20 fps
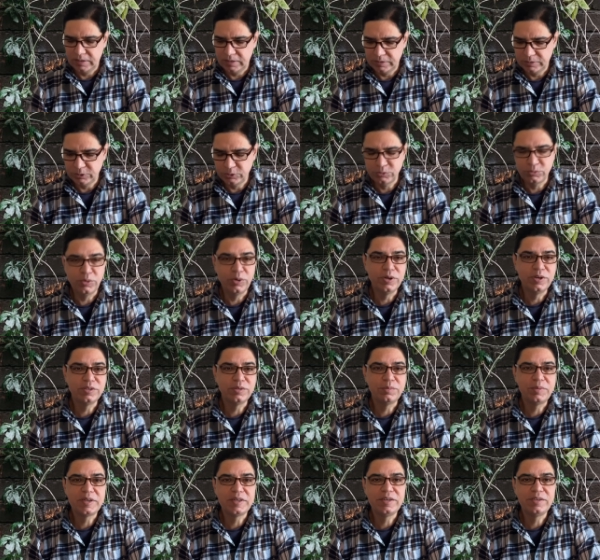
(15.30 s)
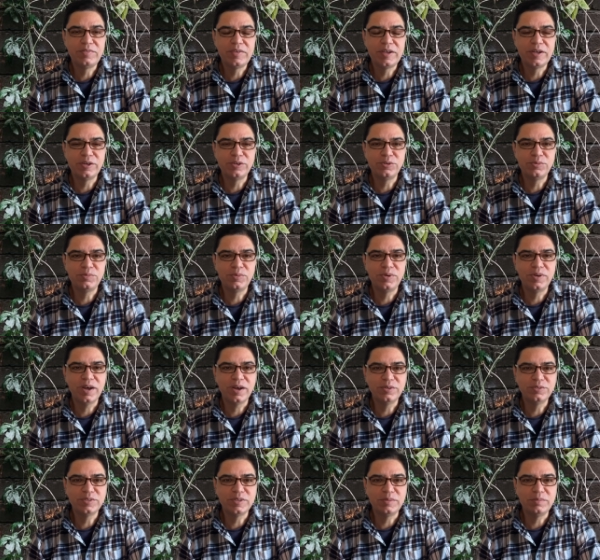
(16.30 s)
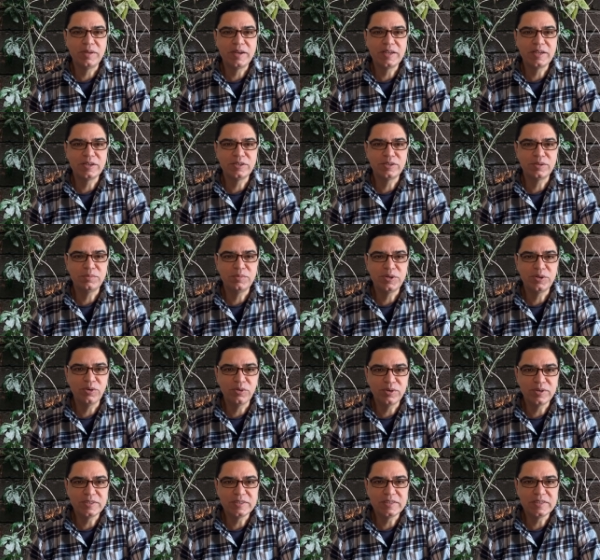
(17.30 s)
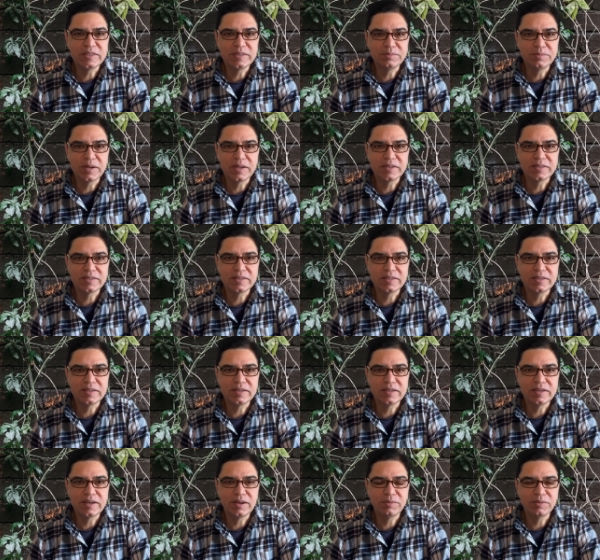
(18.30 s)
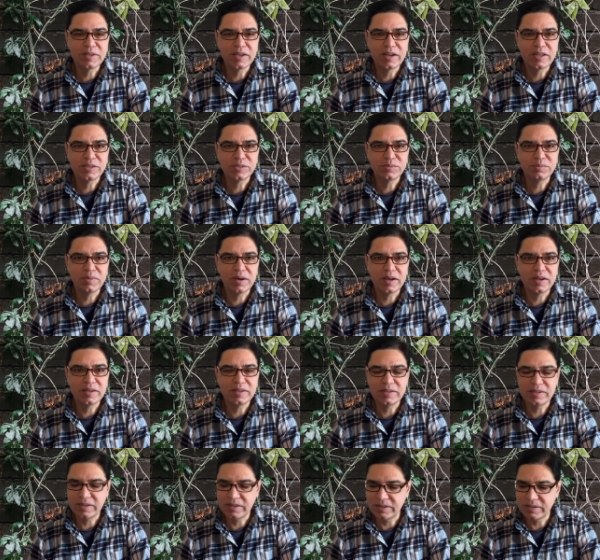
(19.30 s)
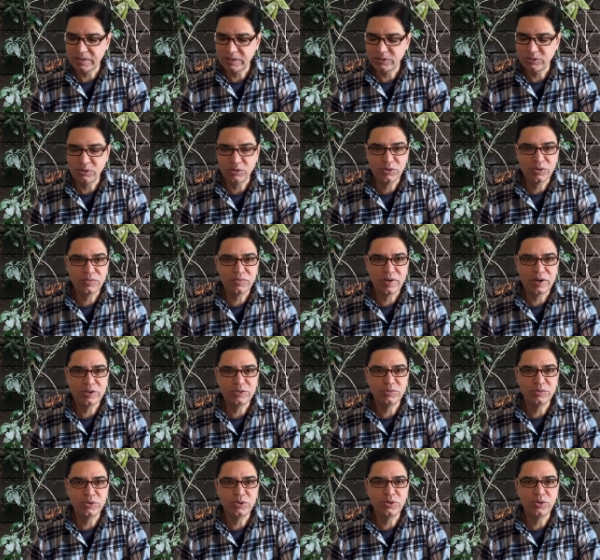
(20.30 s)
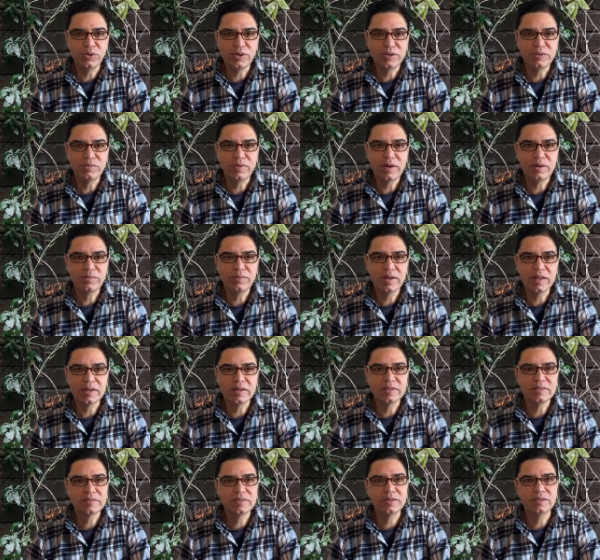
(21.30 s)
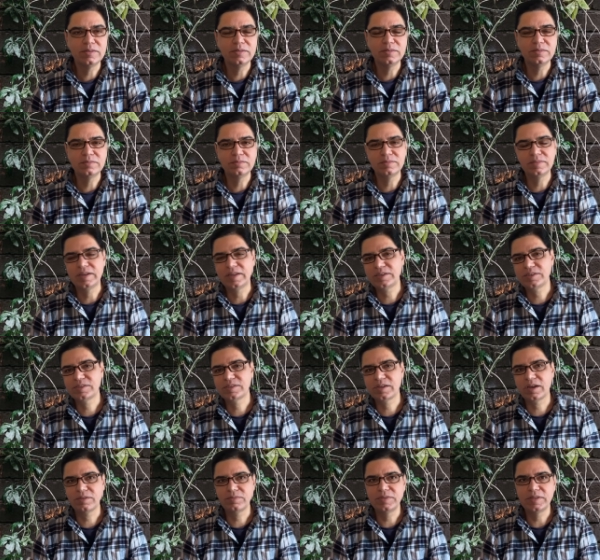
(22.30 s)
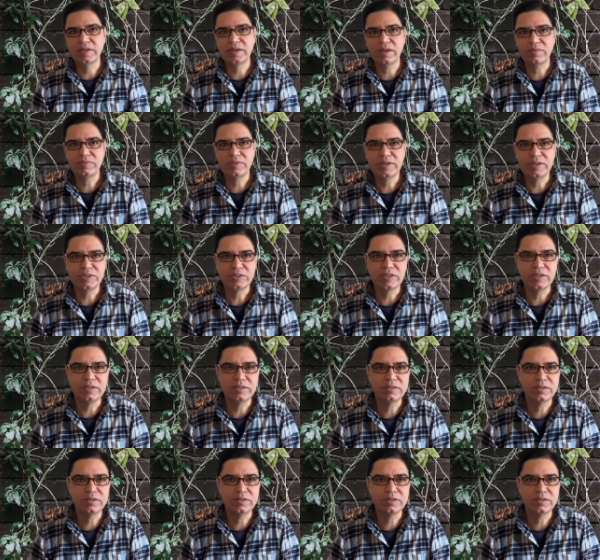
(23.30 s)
This word is a bit difficult to pronounce in medical terminology, but nevertheless, my doctor friends would know it very well. So let's start with the definition.